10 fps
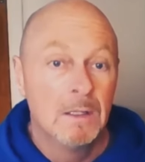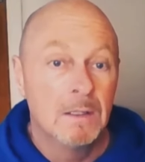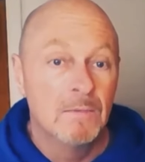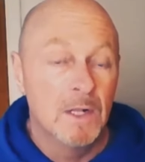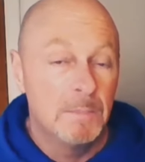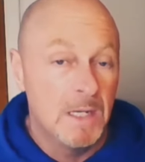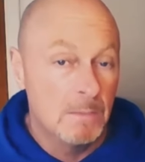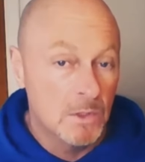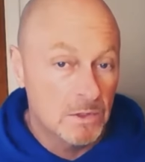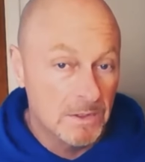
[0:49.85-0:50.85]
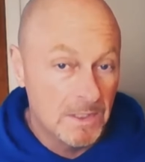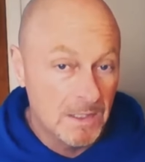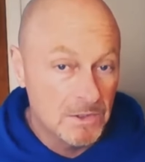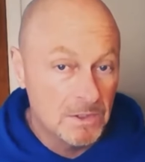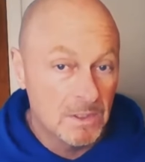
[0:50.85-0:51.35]
Developing emotional
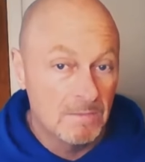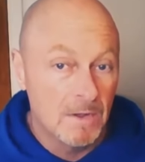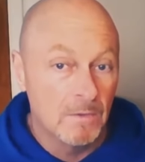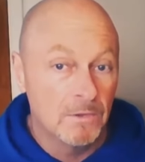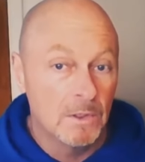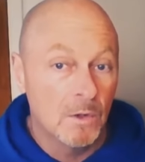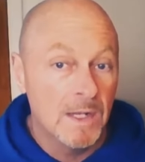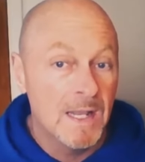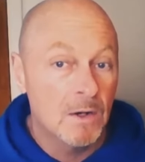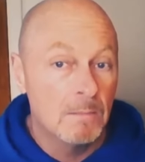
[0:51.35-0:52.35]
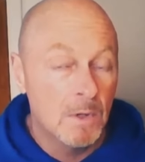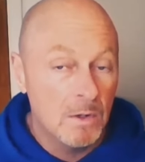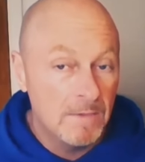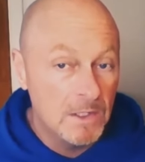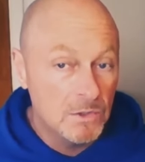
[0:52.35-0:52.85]
intelligence involves learning how to
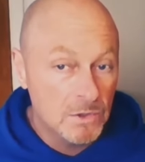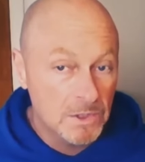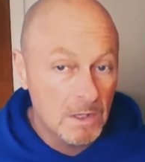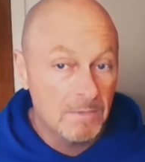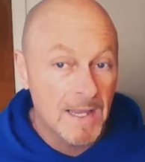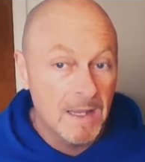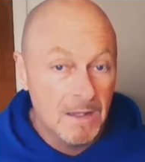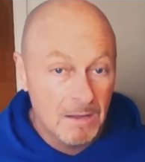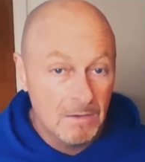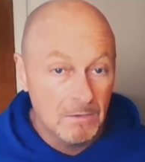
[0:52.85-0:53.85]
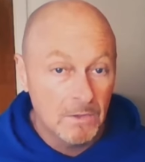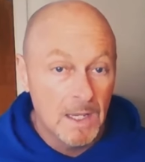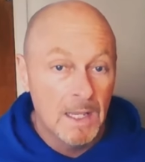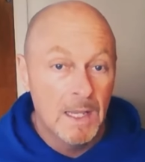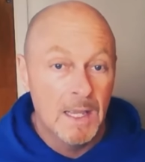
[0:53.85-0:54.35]
motivate yourself and others
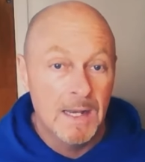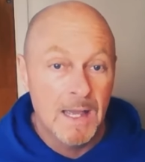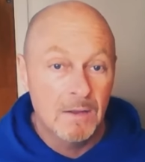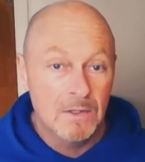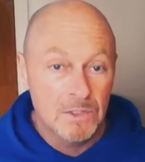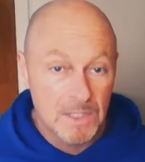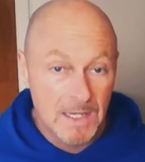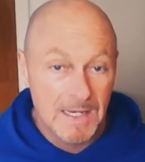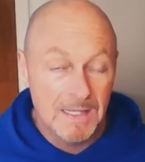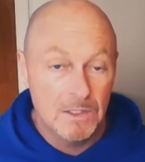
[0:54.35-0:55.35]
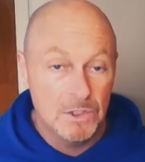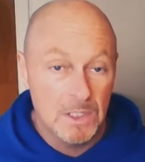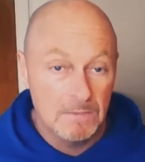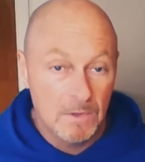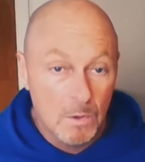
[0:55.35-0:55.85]
and how to set and
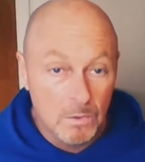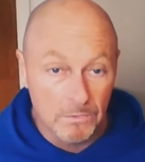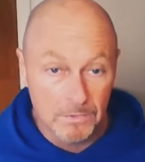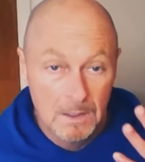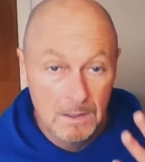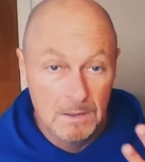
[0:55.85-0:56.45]
achieve goals.